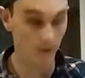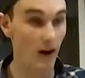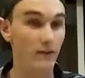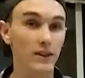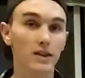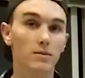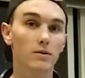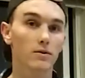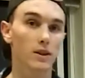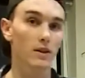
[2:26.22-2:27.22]
5
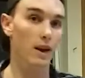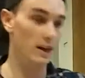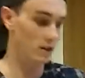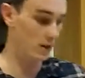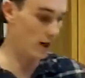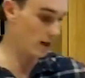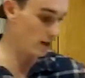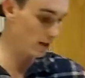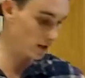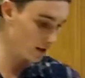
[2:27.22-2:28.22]
teaspoons vanilla
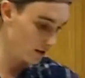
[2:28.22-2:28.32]
extract,